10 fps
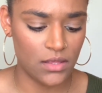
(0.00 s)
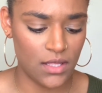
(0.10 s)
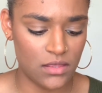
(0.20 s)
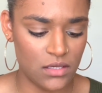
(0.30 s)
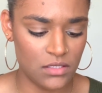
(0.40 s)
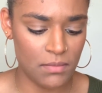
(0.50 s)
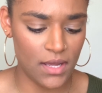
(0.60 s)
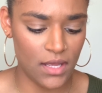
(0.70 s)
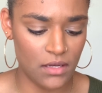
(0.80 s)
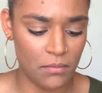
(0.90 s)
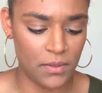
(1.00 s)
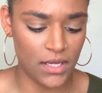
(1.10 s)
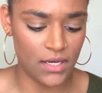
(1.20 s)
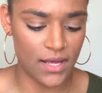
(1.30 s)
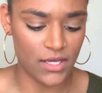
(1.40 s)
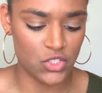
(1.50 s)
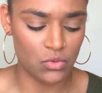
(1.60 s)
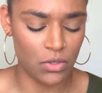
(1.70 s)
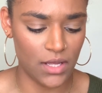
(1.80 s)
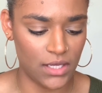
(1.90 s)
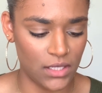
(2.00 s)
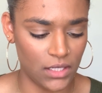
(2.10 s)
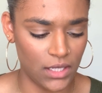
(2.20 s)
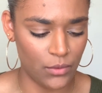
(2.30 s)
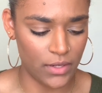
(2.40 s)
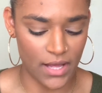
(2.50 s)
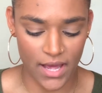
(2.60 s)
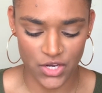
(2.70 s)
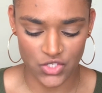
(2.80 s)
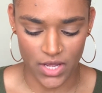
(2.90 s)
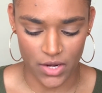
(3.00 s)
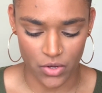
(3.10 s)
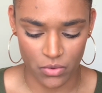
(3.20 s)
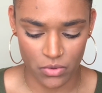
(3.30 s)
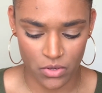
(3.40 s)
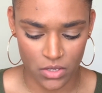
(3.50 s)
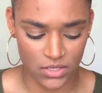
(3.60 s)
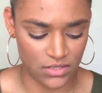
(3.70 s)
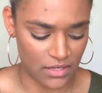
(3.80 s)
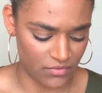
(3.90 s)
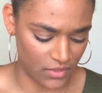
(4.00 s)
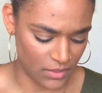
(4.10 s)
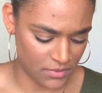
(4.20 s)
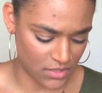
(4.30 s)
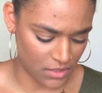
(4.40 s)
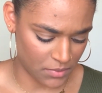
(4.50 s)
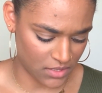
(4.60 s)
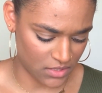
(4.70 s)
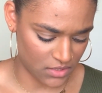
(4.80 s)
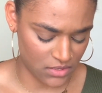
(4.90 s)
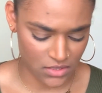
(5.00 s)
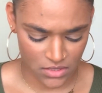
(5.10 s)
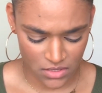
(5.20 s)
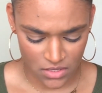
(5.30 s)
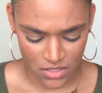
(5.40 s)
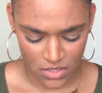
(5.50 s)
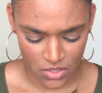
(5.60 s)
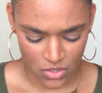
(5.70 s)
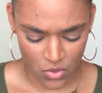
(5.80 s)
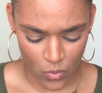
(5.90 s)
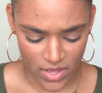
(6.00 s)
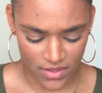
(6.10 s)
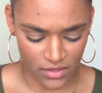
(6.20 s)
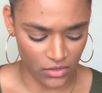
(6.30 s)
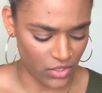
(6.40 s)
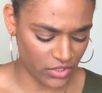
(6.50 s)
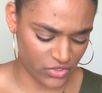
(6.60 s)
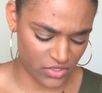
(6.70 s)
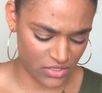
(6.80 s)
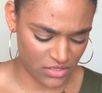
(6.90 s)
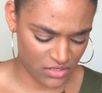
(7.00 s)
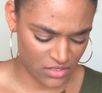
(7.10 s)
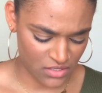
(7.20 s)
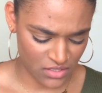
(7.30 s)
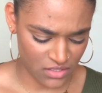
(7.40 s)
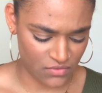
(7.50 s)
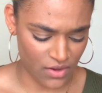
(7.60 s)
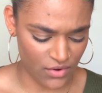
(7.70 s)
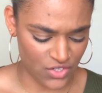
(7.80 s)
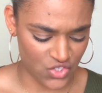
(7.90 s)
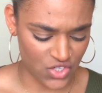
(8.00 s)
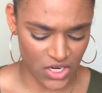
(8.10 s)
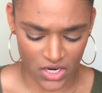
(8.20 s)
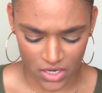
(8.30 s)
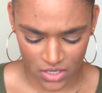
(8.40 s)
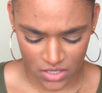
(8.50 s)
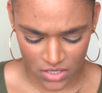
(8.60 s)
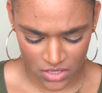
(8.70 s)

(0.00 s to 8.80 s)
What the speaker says: That this might end up being an actual like liquid eyeshadow instead of a lipstick, because the way that it looks is very sheer.